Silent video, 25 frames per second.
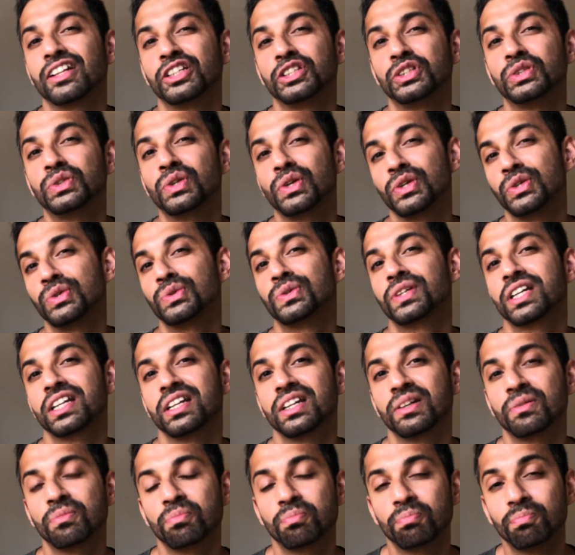you
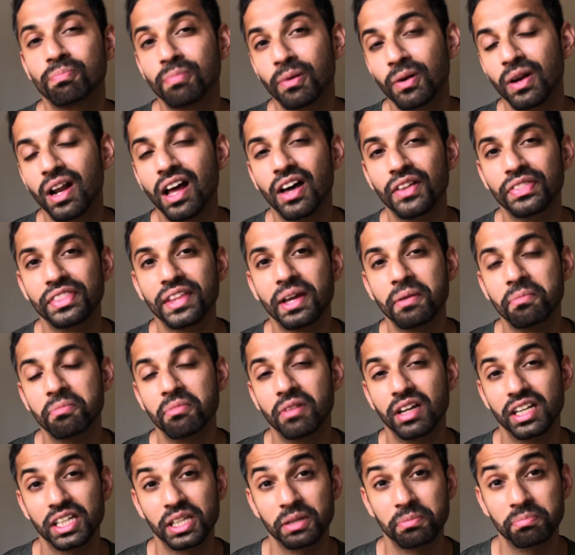can pull out that
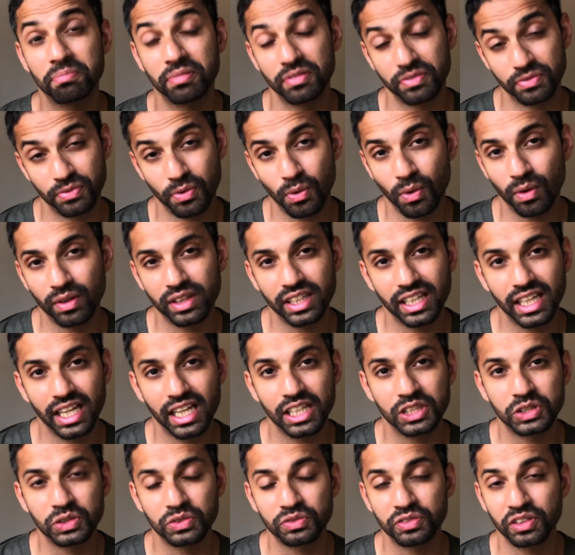money before the
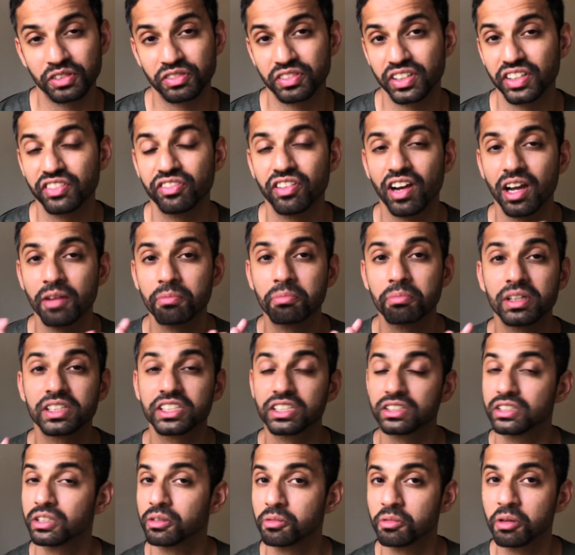age of 55,
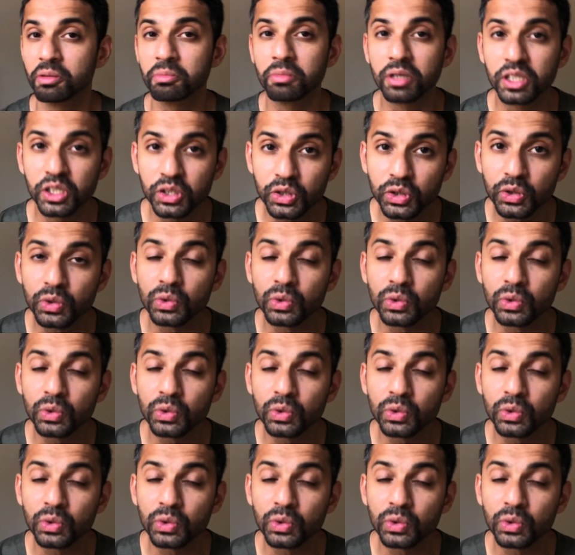just remember,